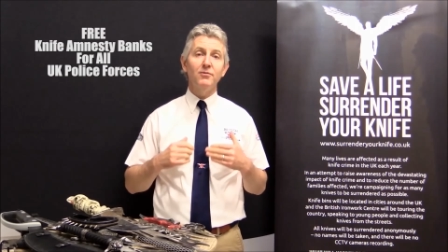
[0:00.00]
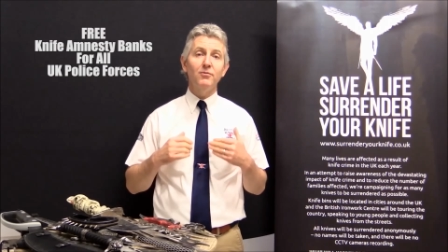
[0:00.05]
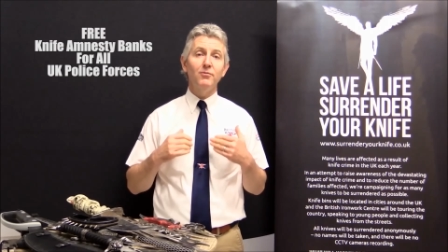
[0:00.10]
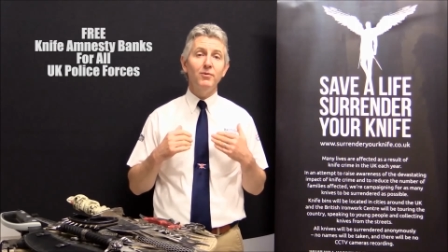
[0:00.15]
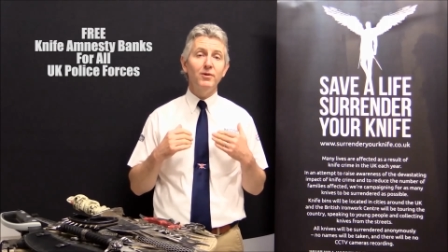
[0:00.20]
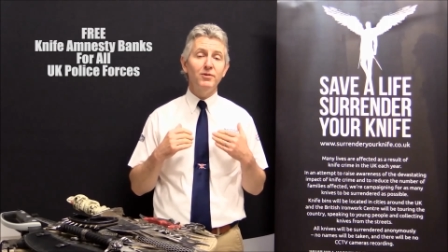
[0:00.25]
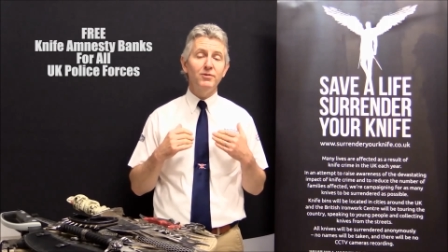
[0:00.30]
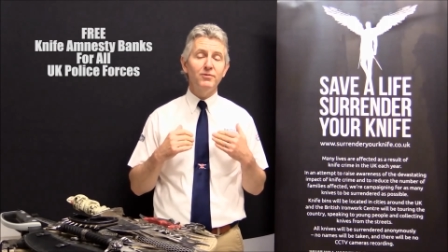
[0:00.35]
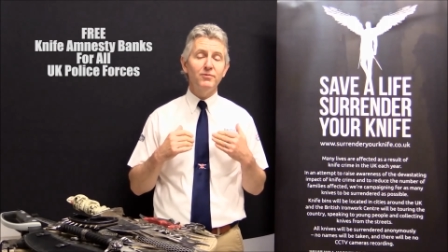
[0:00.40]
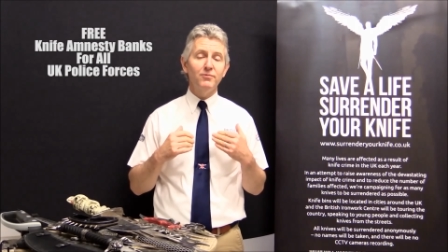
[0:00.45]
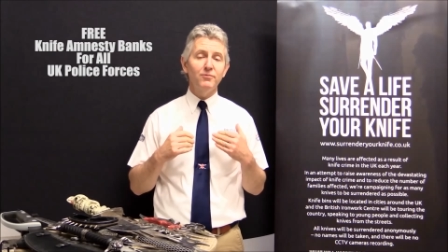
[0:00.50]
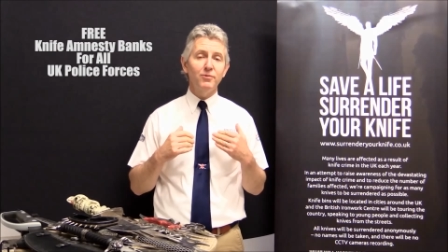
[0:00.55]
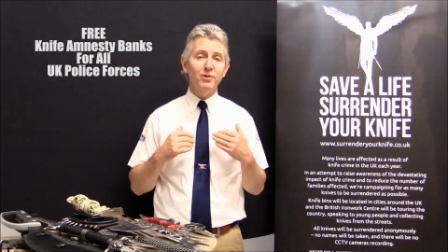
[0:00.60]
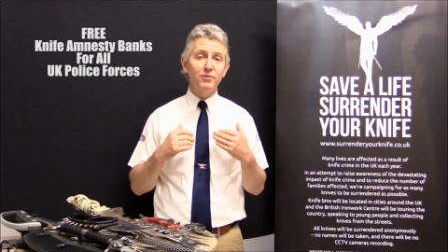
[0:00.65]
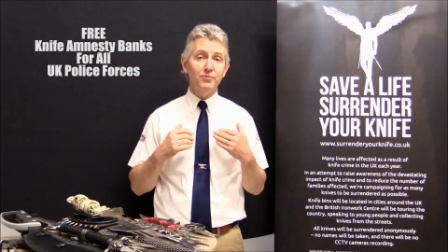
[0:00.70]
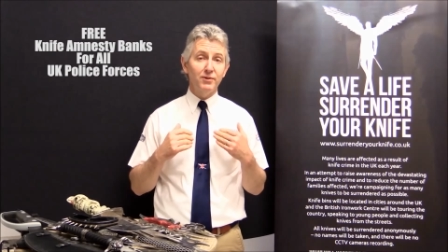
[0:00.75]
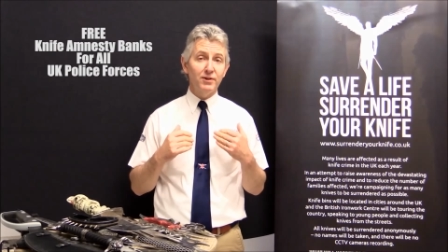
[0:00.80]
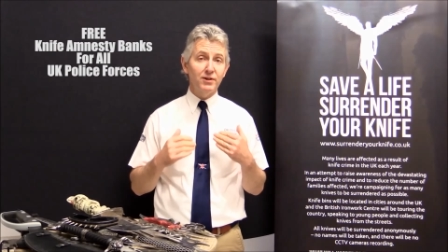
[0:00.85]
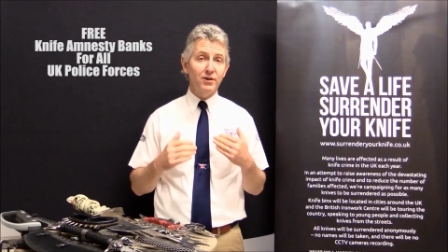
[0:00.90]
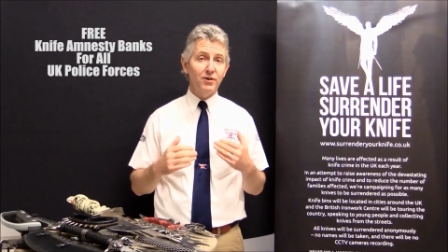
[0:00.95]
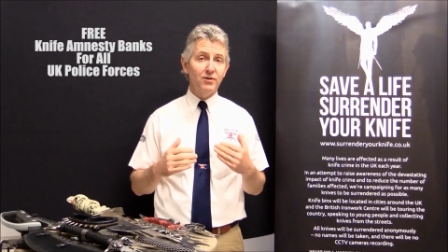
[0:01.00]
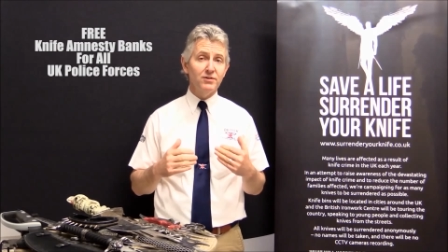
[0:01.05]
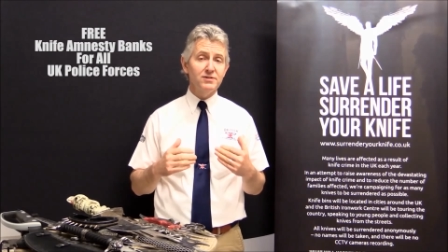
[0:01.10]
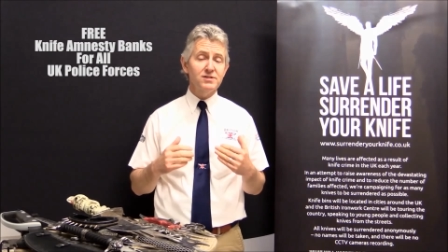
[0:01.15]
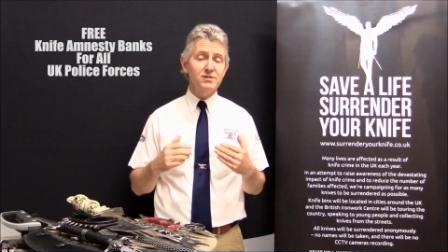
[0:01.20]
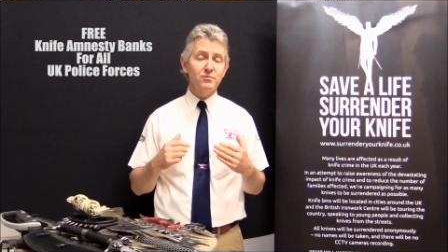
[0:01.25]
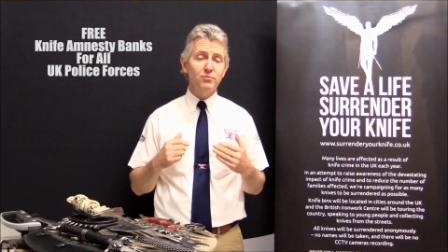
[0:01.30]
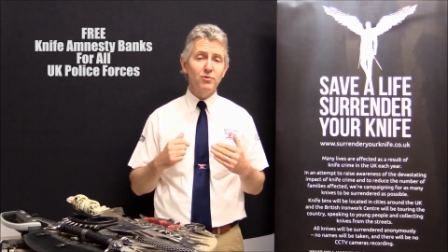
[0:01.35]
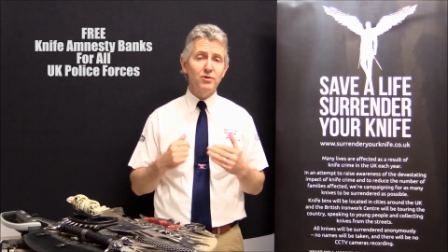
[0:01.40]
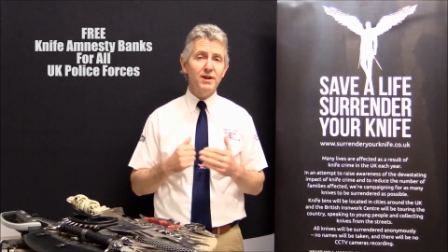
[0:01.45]
with, with regards
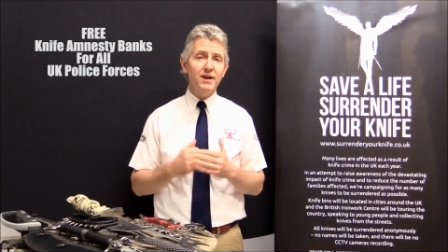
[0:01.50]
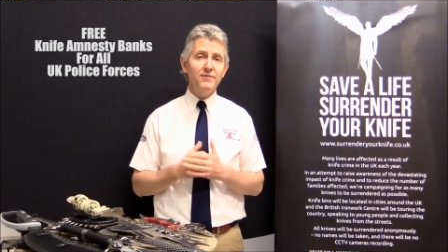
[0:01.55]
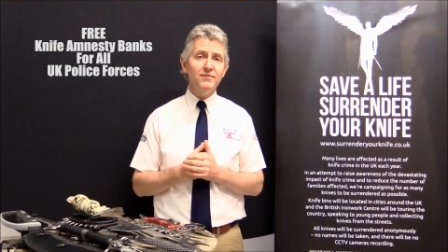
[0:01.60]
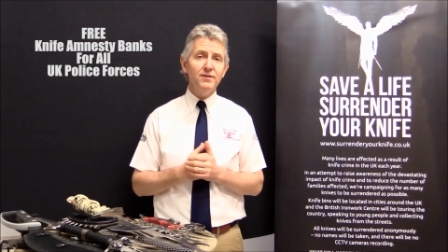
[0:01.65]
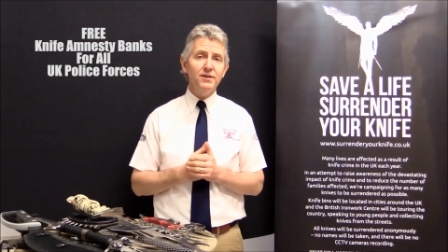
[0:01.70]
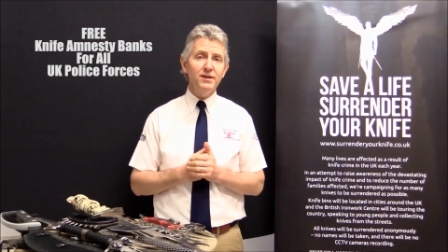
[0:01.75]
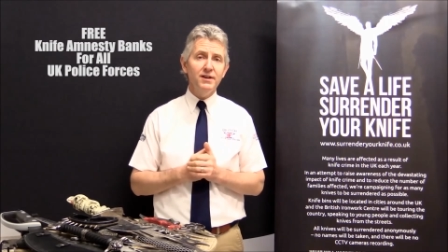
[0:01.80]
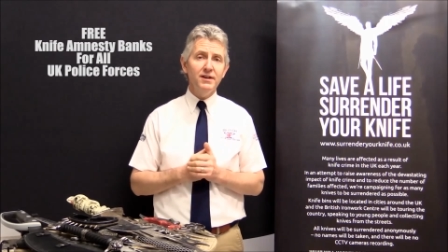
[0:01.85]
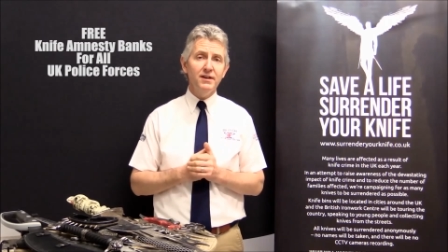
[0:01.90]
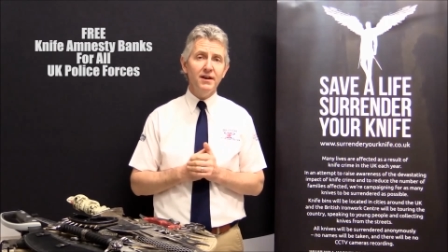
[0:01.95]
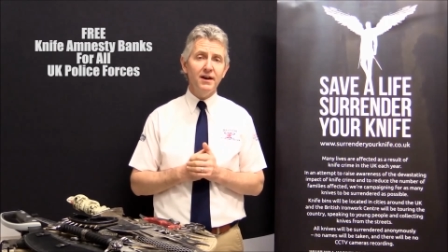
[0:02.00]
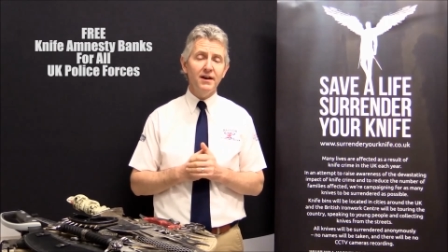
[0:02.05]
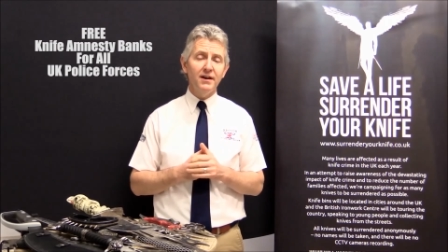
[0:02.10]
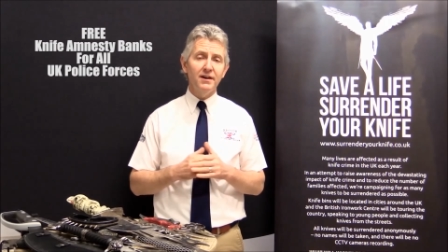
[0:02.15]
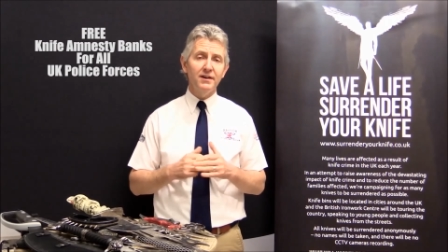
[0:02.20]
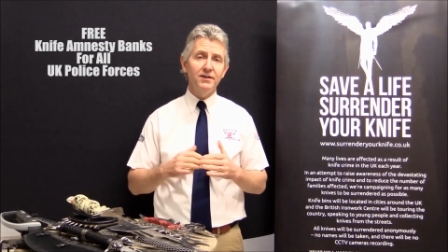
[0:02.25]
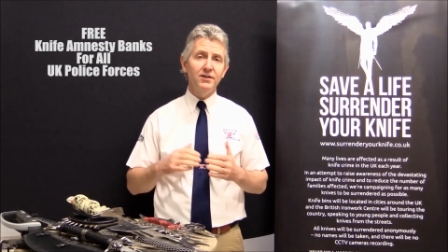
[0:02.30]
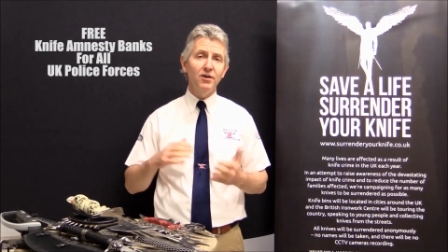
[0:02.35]
to whatever uh,